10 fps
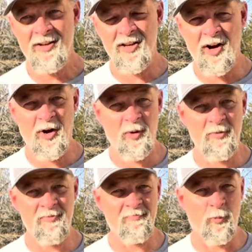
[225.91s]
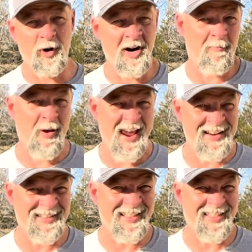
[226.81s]
You know, we're going to
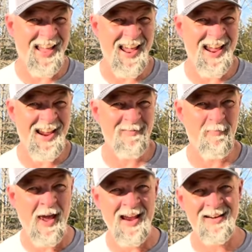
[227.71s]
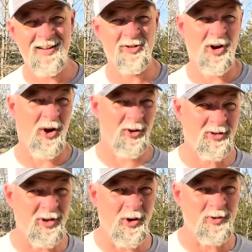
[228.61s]
paint the thing. Paint is
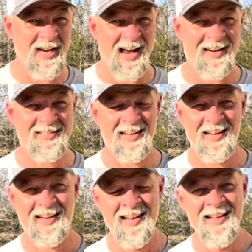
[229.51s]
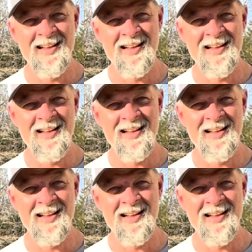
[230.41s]
also toxic.